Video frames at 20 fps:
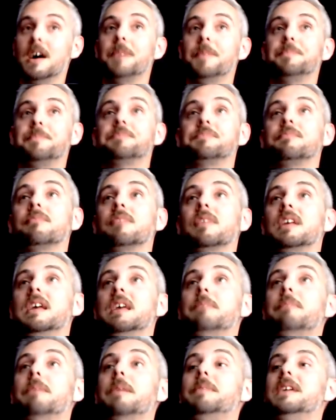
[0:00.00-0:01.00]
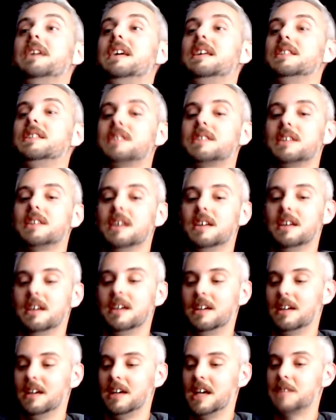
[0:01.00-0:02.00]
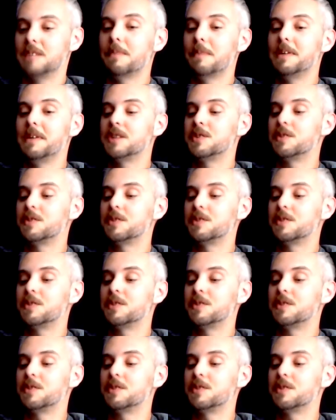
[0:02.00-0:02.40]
We need to add this mob boss.